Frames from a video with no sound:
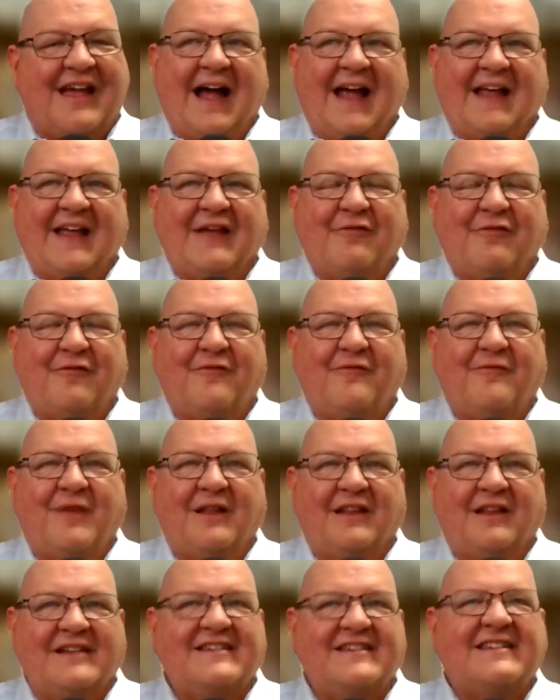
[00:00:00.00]
If uh,
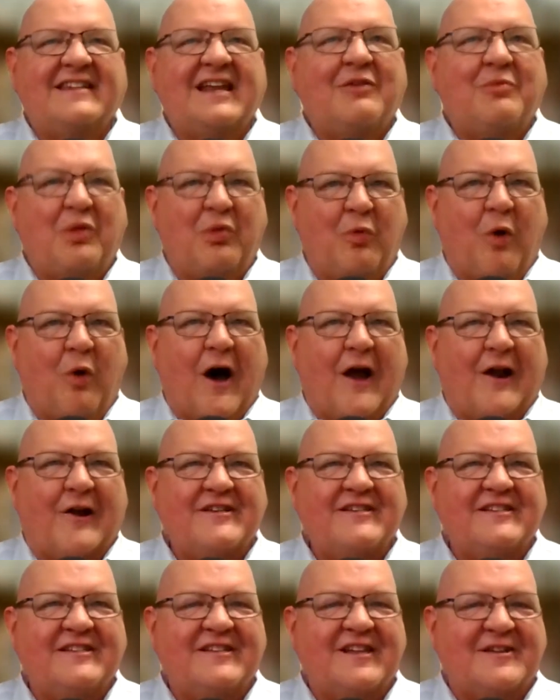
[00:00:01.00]
let's stick with
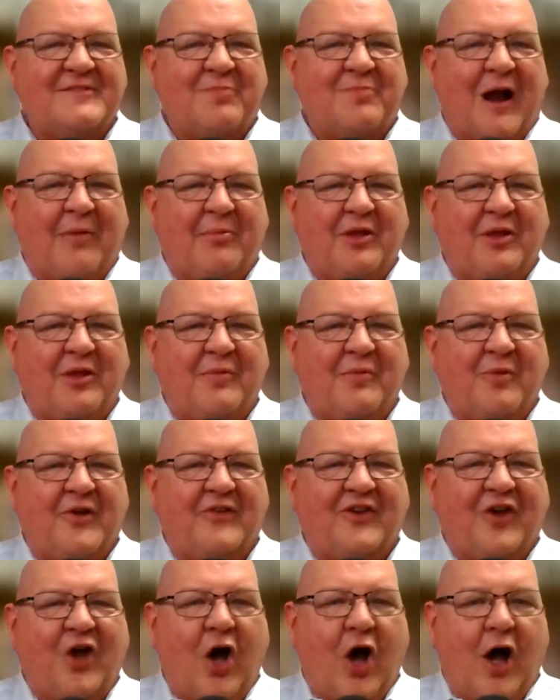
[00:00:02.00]
water since it's probably the
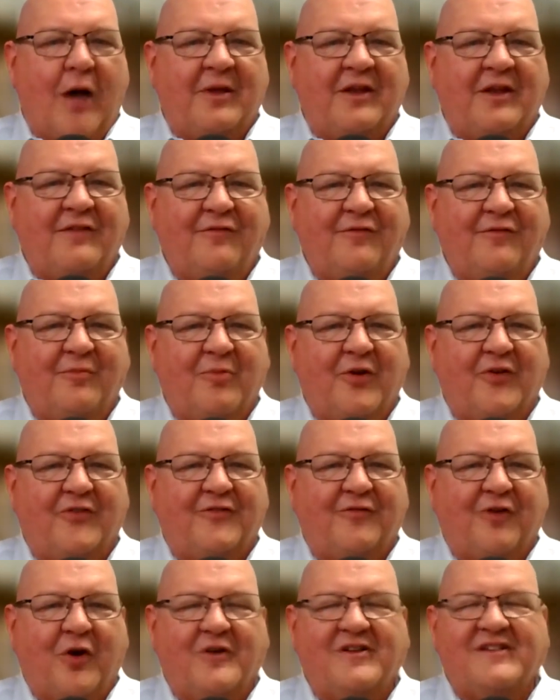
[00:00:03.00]
most common for most
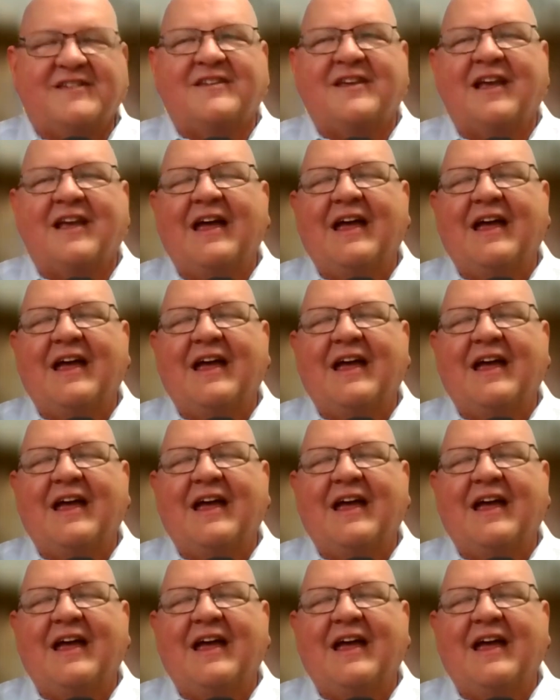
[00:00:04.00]
folks.